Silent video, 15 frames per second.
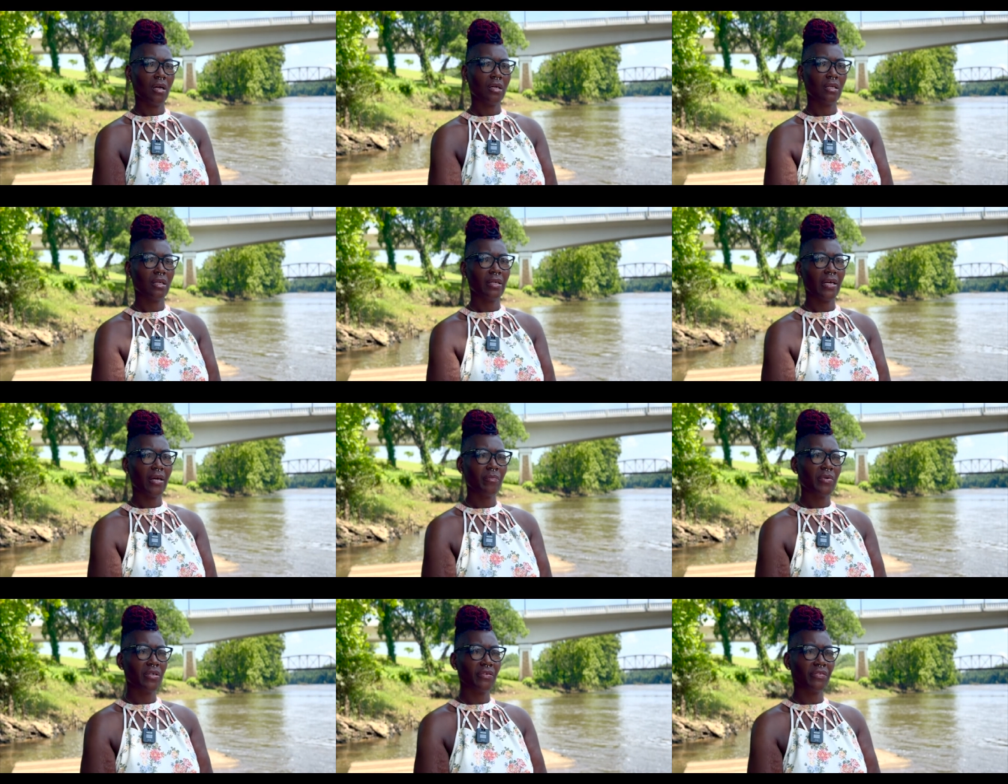
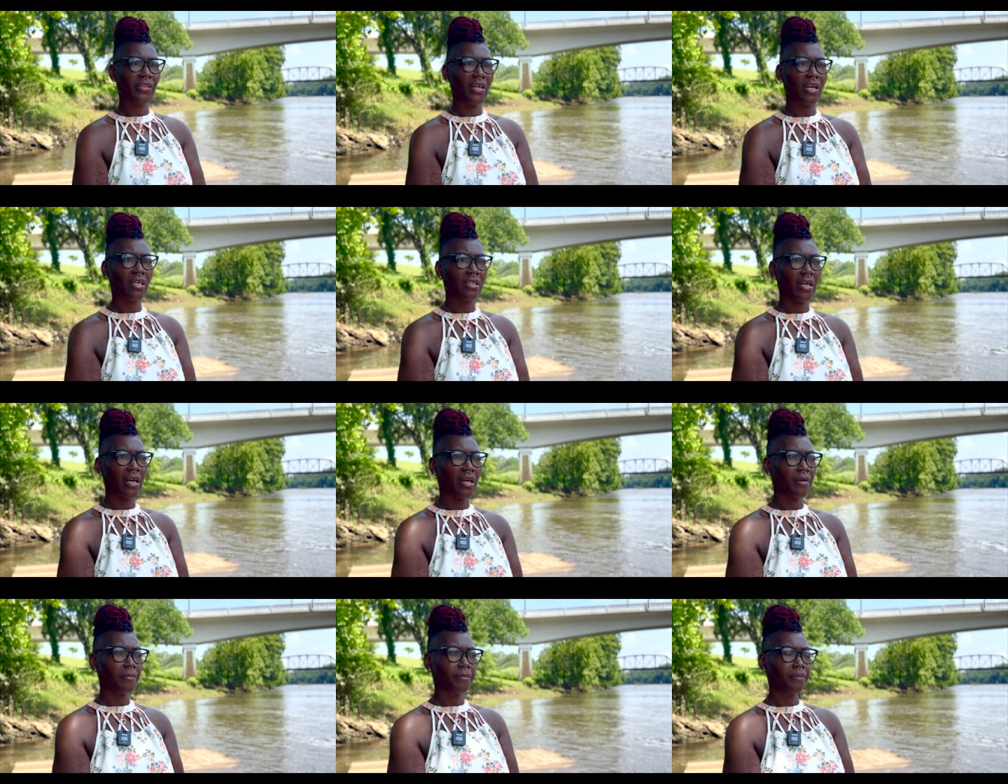led me to think
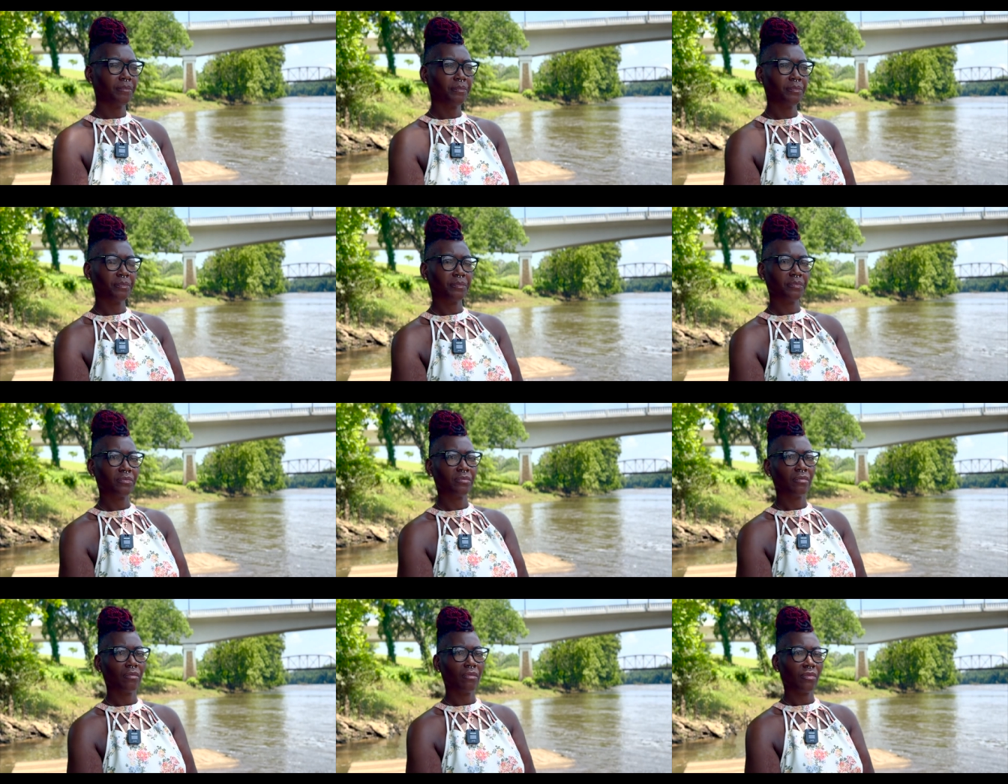that
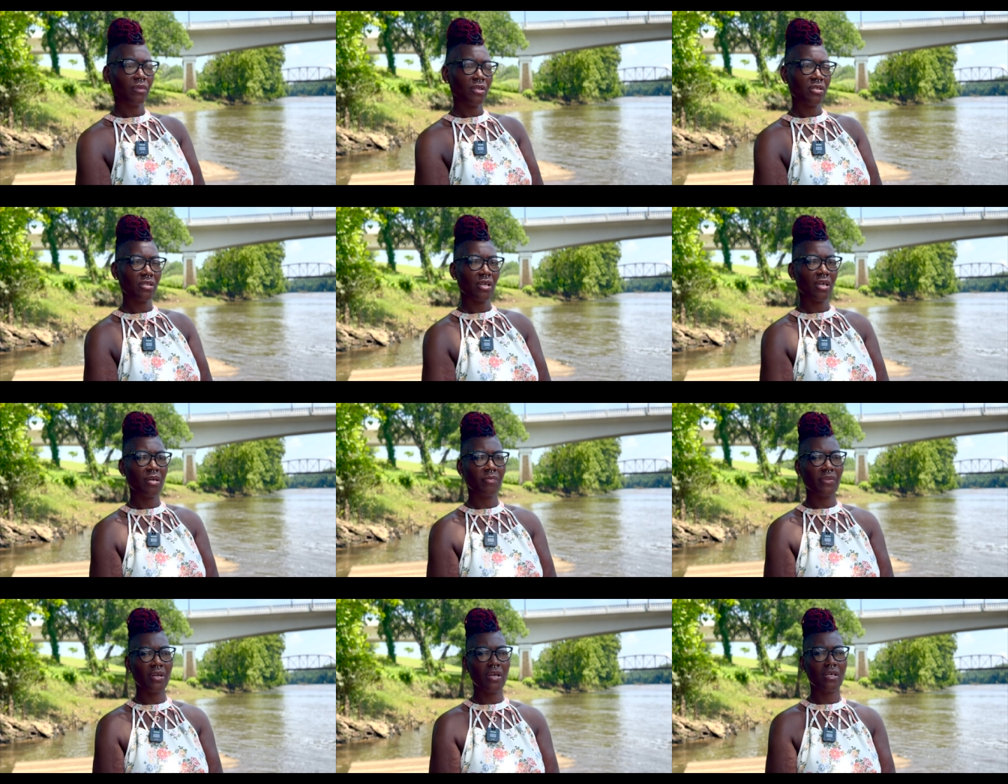the
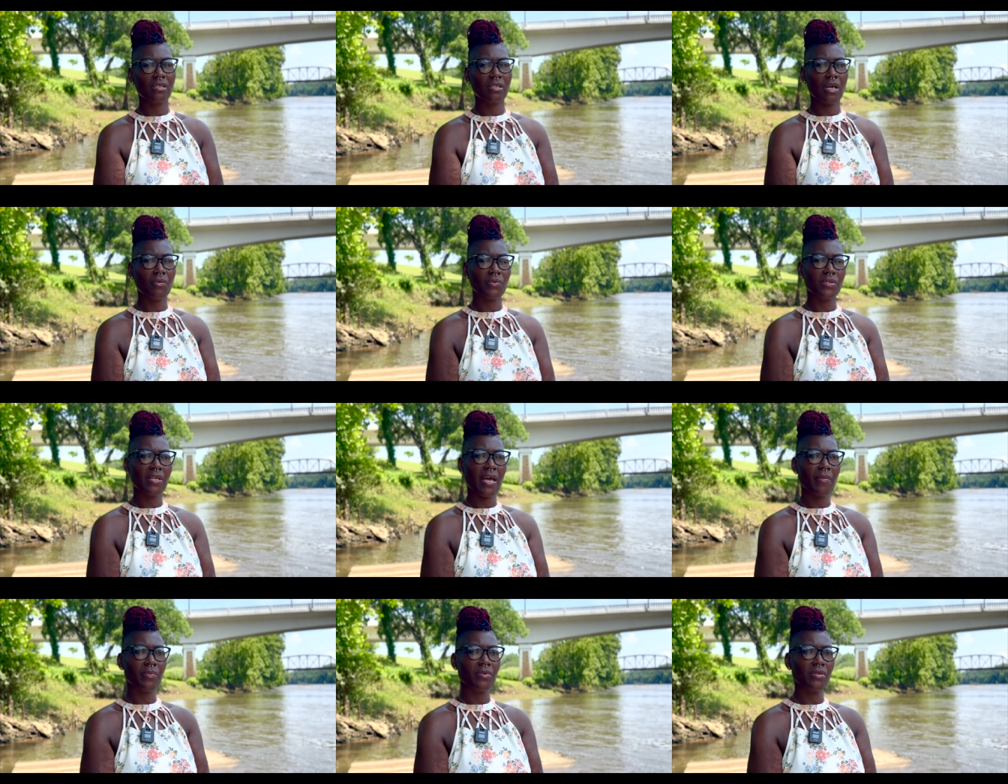same things that was
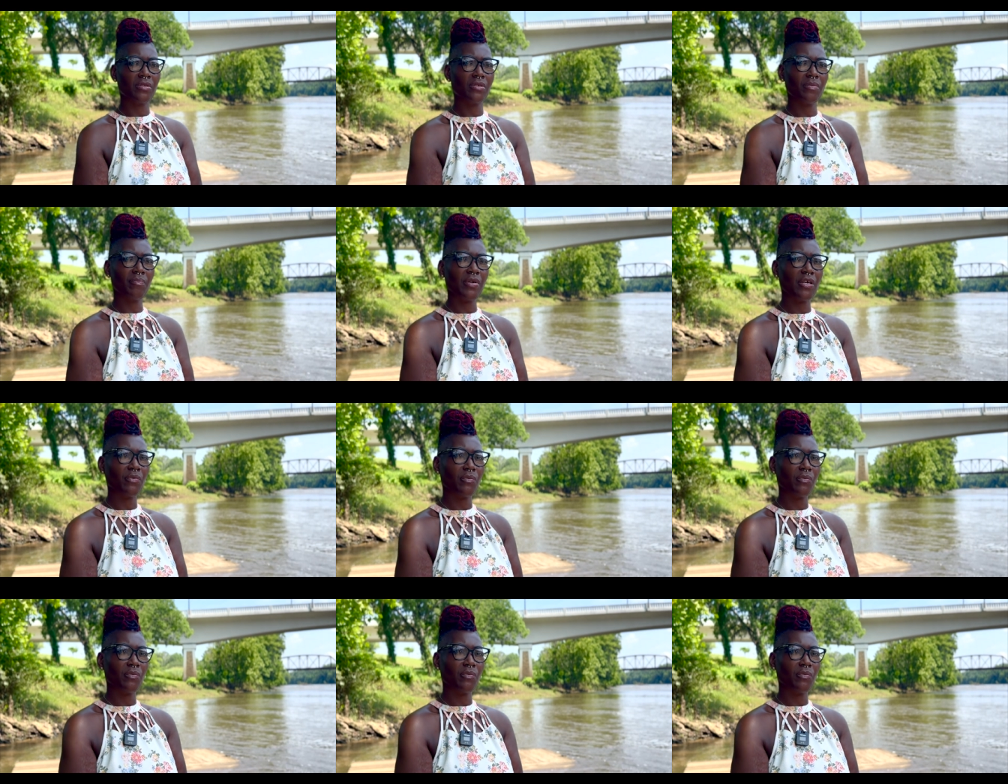happening to me